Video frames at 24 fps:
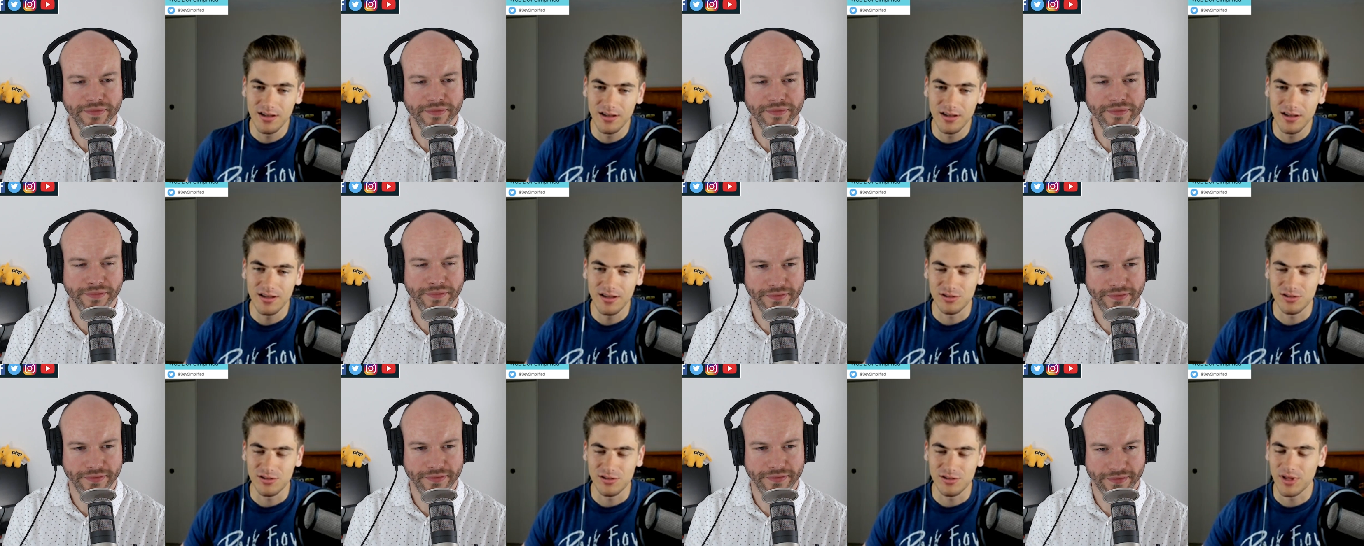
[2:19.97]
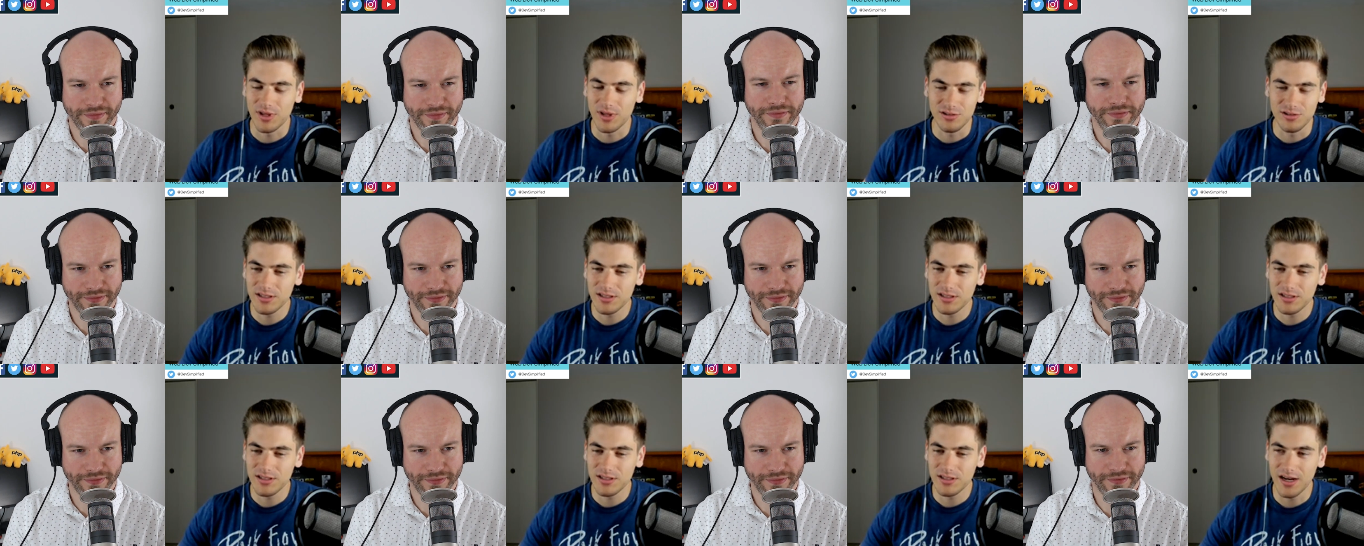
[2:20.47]
Speaker 1: So that's
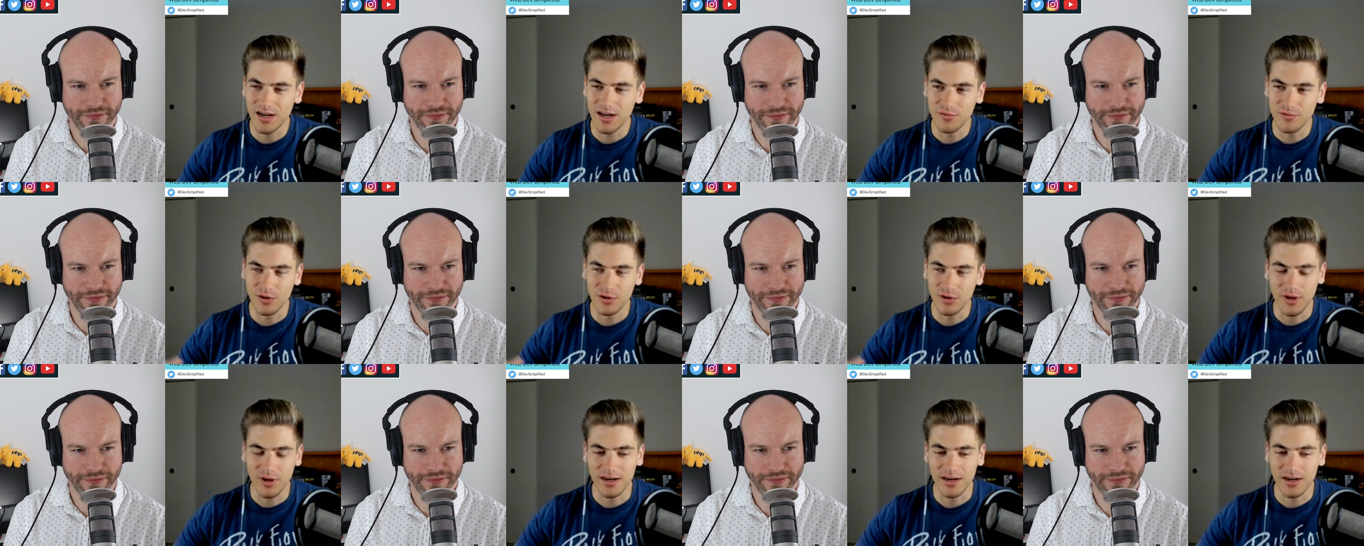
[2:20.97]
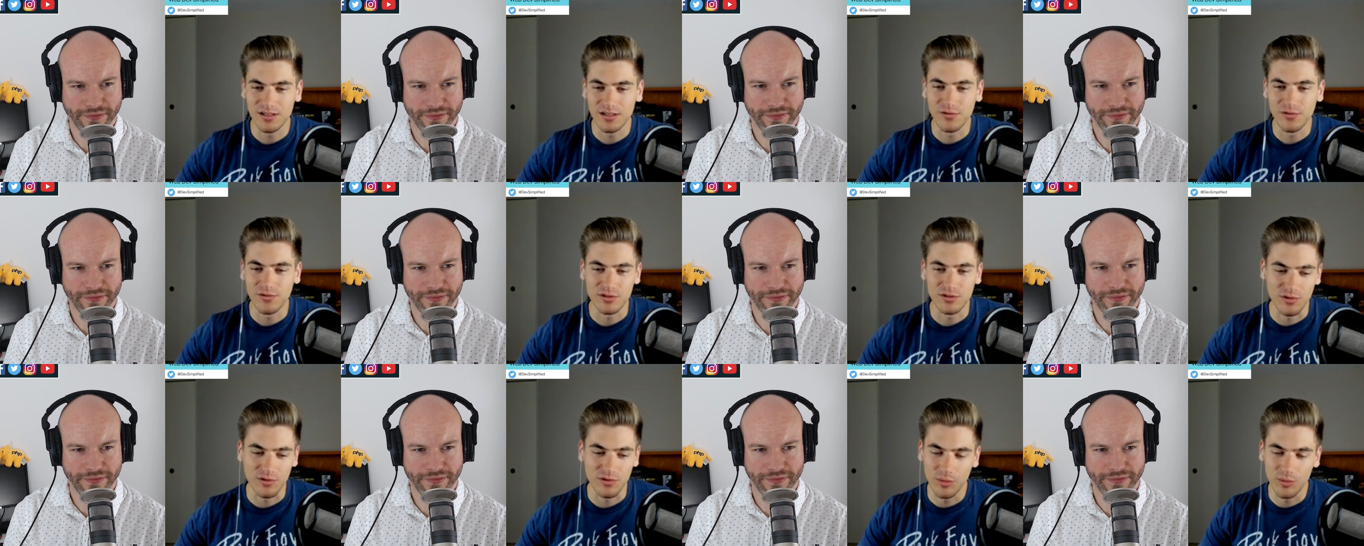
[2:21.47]
kind of where React differs
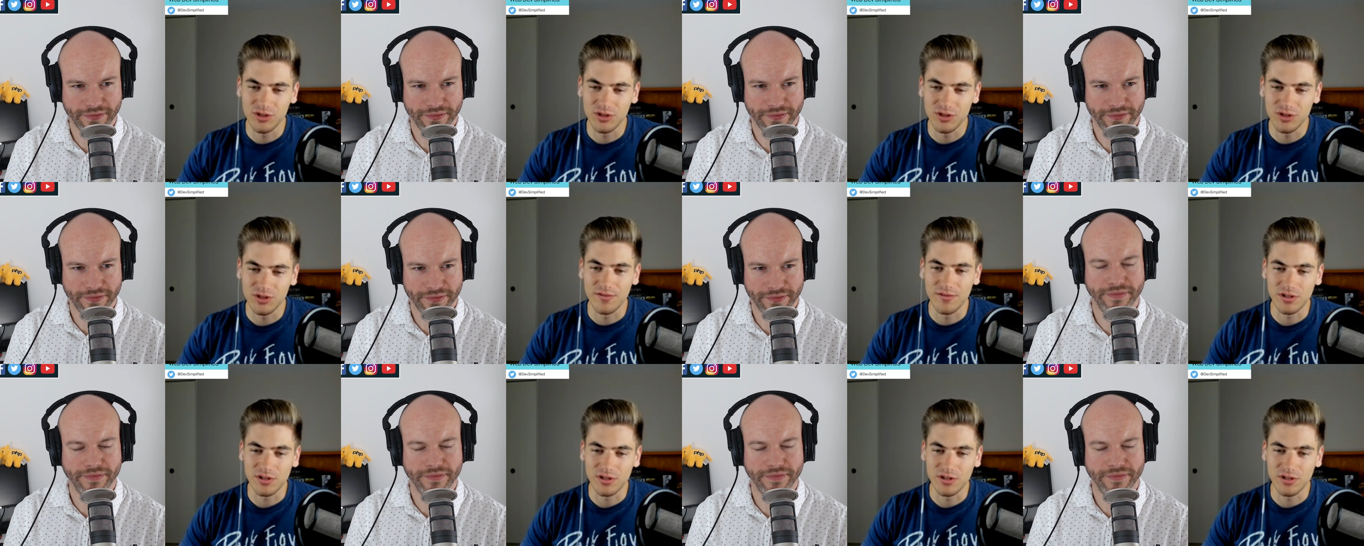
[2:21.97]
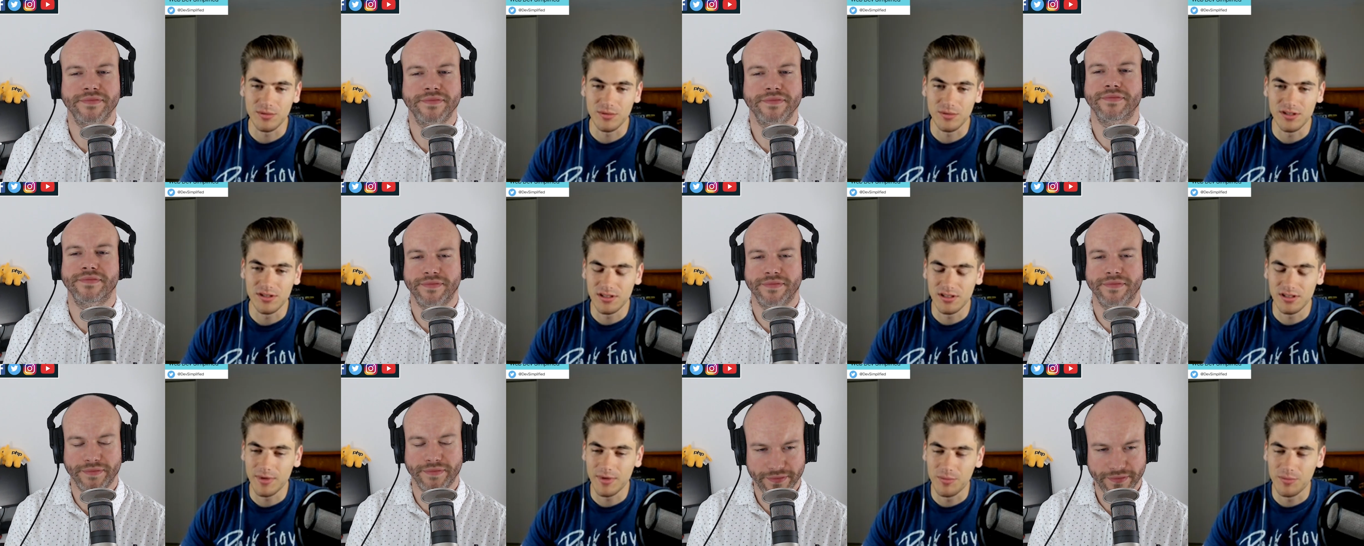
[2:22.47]
from normal JavaScript
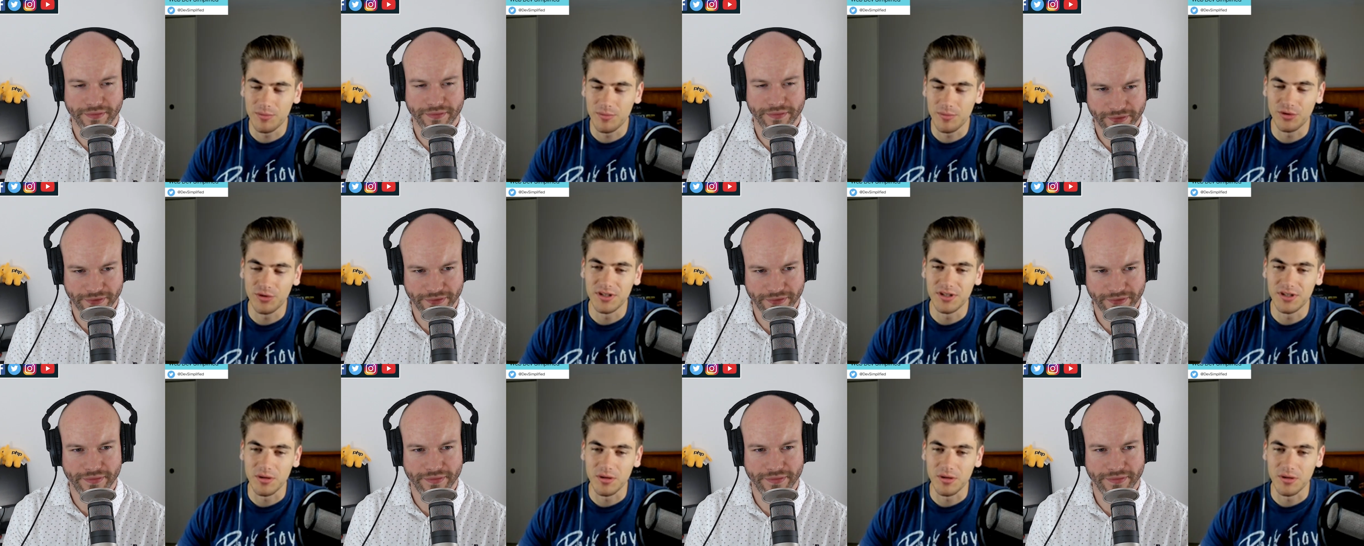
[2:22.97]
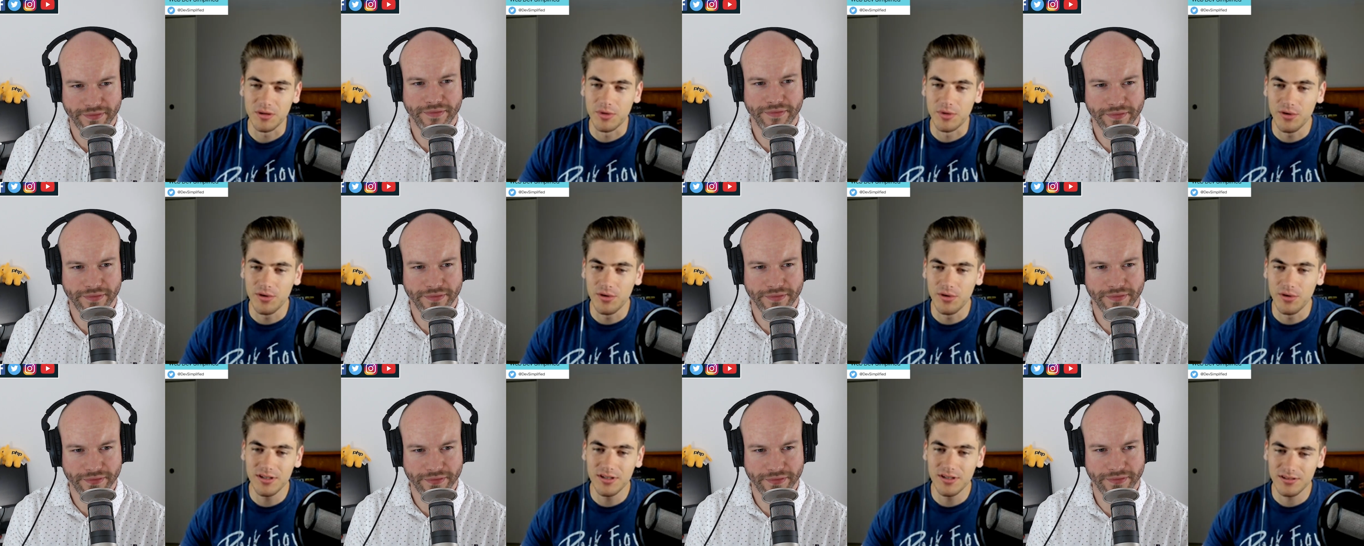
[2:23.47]
is it's about building
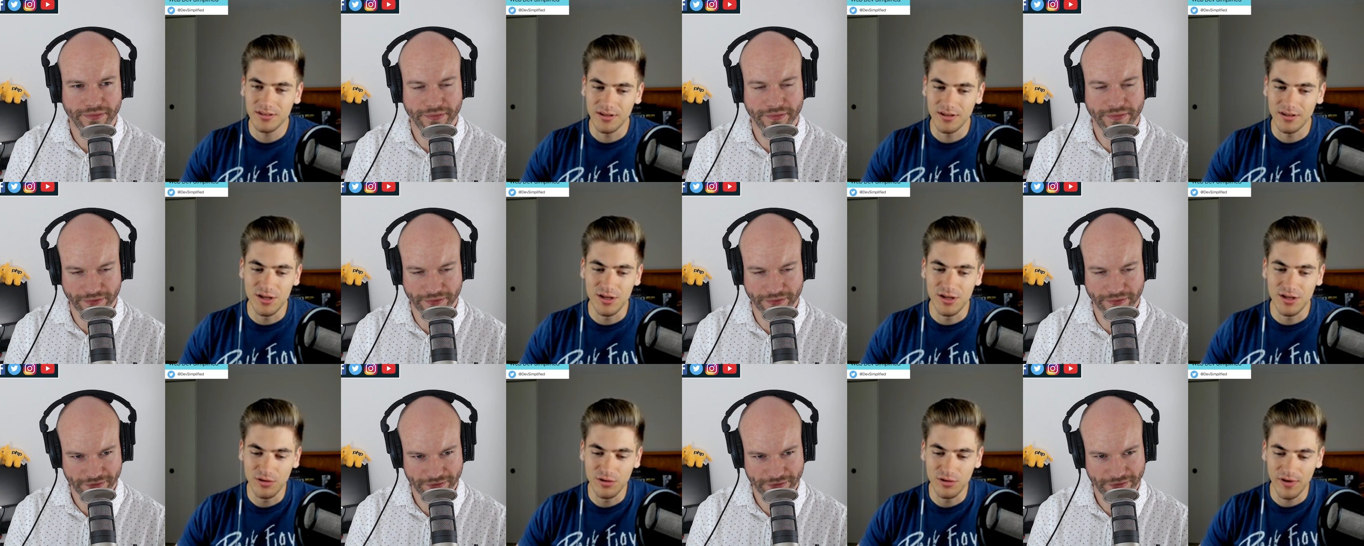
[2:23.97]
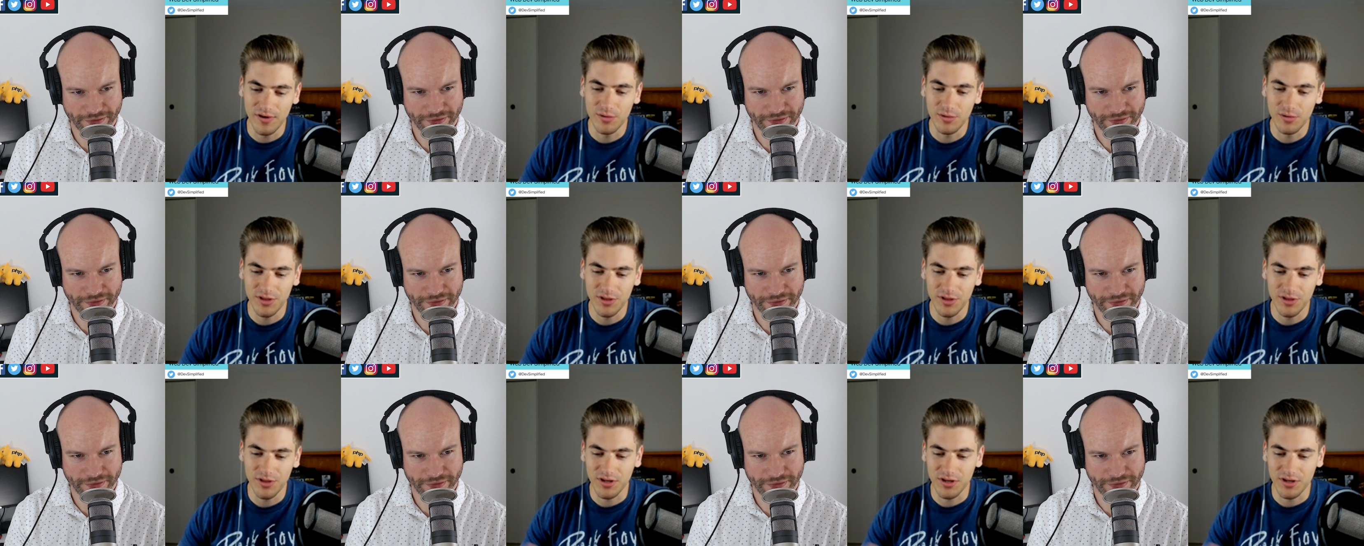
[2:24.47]
components mm-hmm. and you define what the